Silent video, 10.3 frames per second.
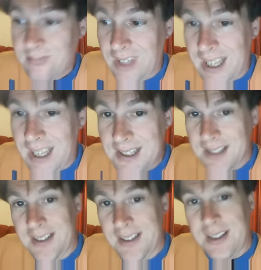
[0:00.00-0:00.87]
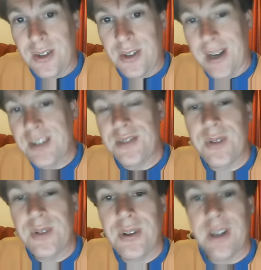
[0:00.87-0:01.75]
and then your
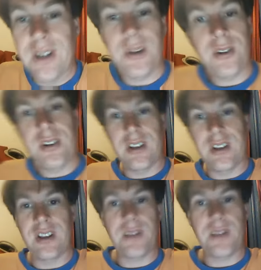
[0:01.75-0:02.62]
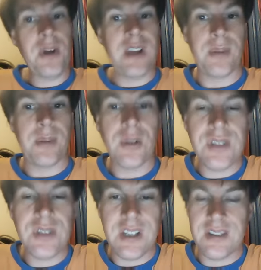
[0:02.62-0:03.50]
engine will run on ammonia,
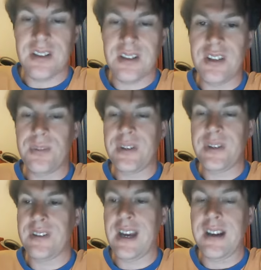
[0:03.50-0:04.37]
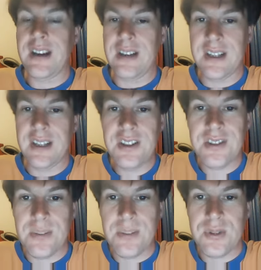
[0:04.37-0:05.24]
because it has a little bit higher
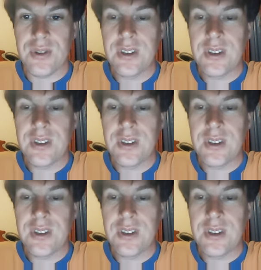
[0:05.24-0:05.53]
ignition temperature.